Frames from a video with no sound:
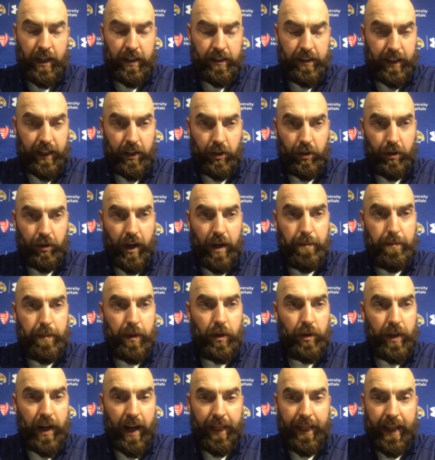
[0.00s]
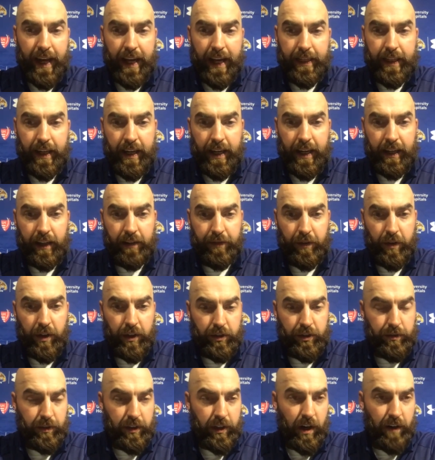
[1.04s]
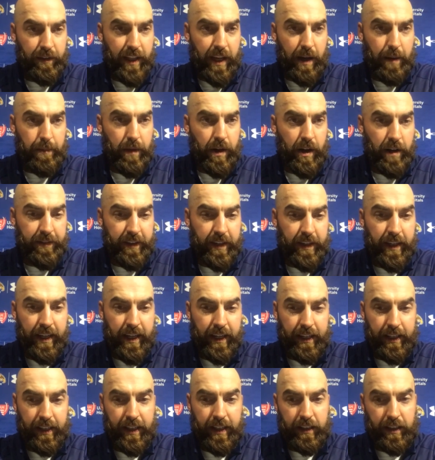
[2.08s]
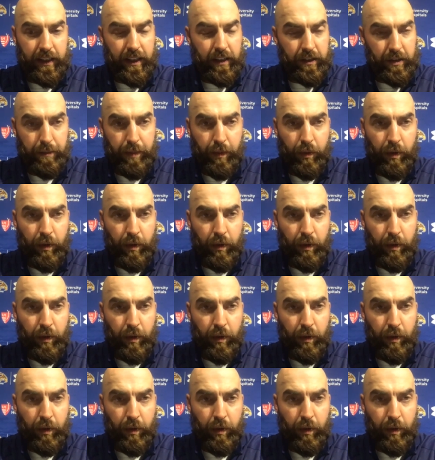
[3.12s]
get a great boot on that thing and for us to recover that muff kick and then to get some